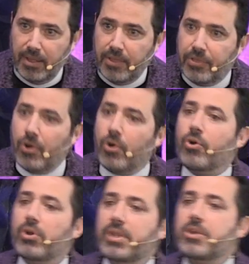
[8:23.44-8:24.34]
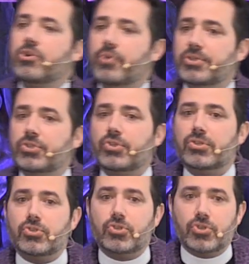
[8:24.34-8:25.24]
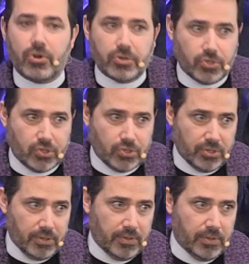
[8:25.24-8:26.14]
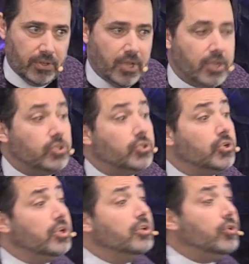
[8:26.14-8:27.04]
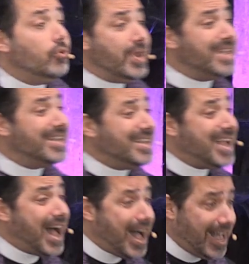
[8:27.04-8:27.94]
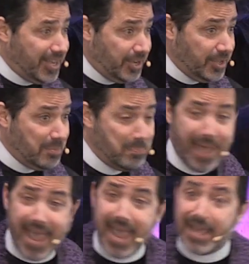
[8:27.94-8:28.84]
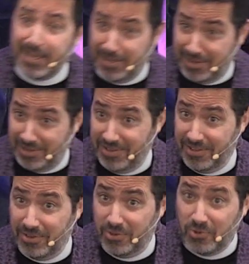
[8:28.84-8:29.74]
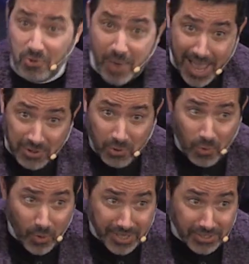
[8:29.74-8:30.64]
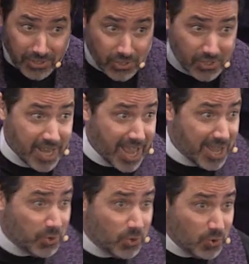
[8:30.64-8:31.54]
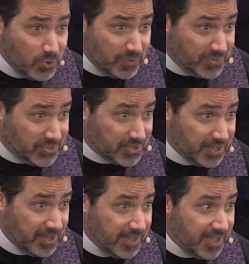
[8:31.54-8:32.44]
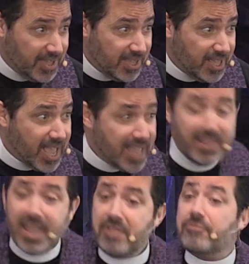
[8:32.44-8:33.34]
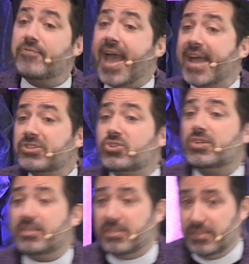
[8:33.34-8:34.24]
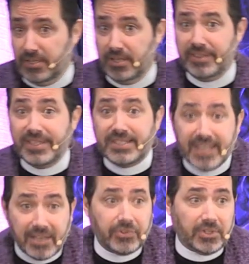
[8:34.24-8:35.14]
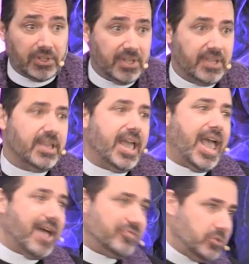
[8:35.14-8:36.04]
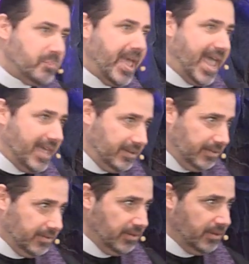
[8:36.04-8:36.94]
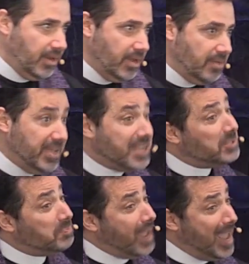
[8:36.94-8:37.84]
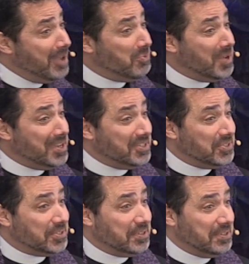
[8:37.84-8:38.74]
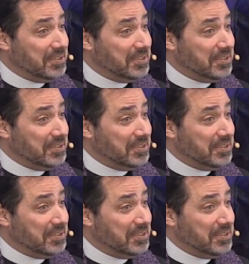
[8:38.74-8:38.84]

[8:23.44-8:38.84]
The early Christian church took a Greek god, Pan, who had horns and hooves, and they fashioned the devil after Pan, because Pan was